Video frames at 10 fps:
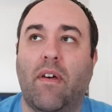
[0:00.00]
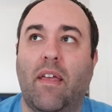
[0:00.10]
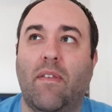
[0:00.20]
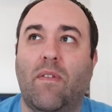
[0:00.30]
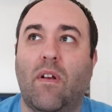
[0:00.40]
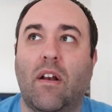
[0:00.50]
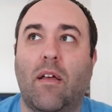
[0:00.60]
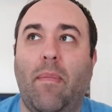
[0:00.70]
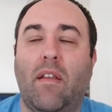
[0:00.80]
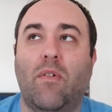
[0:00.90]
Like, it's starting to
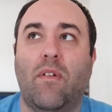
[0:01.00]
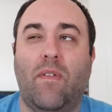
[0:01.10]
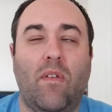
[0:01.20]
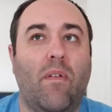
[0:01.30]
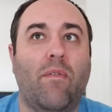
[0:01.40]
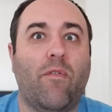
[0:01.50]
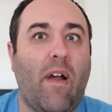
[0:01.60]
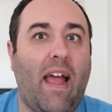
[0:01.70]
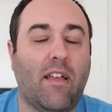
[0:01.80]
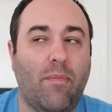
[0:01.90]
come back to her. It's still in
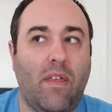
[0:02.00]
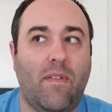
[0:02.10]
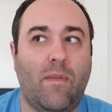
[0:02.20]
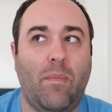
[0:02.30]
fragments,